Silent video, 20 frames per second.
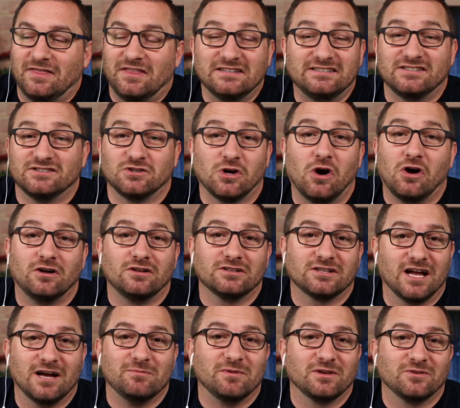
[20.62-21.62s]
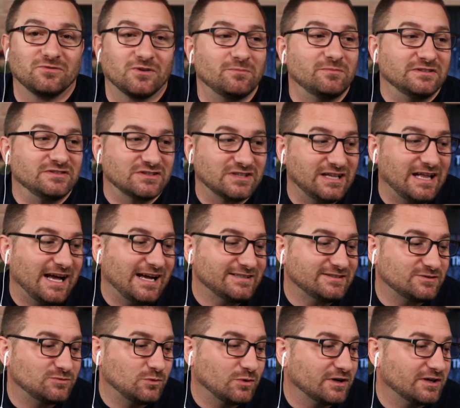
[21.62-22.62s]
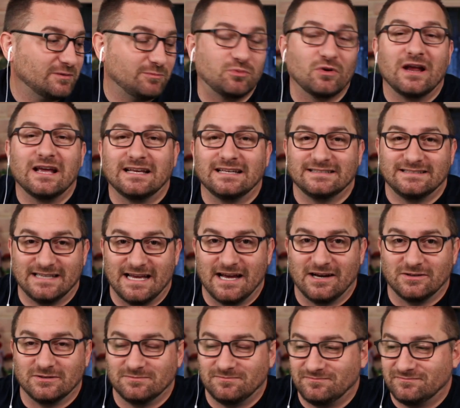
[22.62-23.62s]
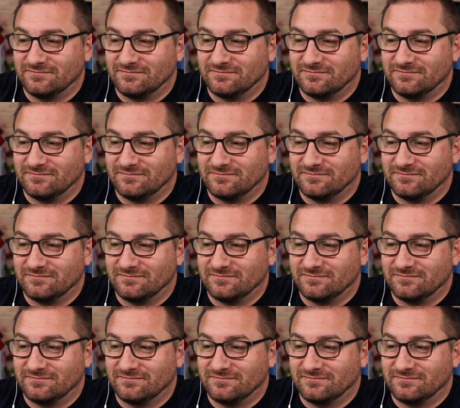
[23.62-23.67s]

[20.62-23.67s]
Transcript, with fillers: This is all coming from this class. We're gonna break it down